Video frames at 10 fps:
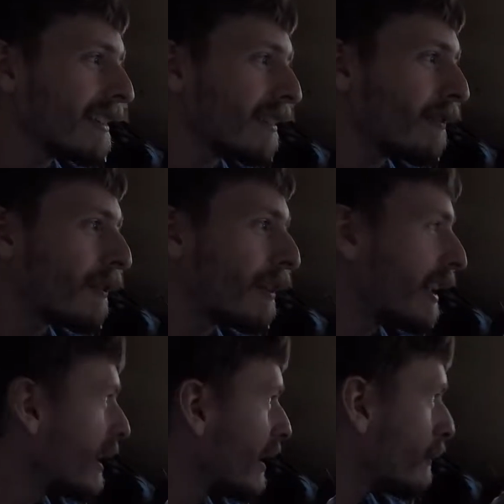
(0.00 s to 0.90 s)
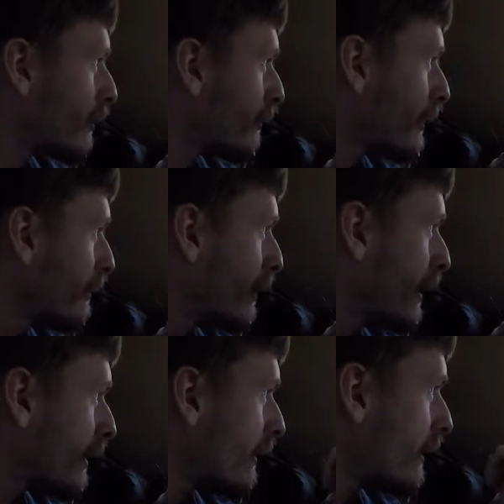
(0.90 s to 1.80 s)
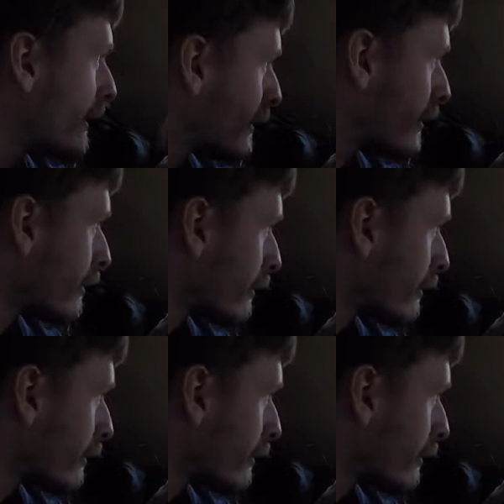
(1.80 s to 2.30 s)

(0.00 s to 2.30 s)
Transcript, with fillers: for him, 20 bucks doesn't.